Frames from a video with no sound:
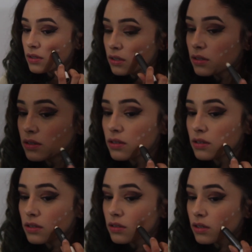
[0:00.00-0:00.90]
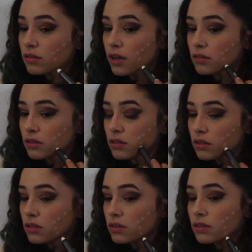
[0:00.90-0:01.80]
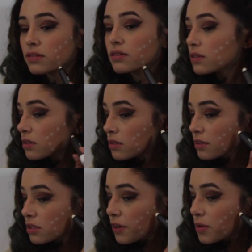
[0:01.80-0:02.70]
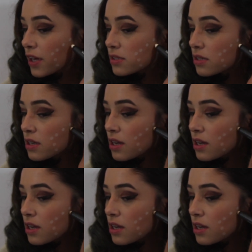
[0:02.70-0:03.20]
We're going to go down just to frame the face.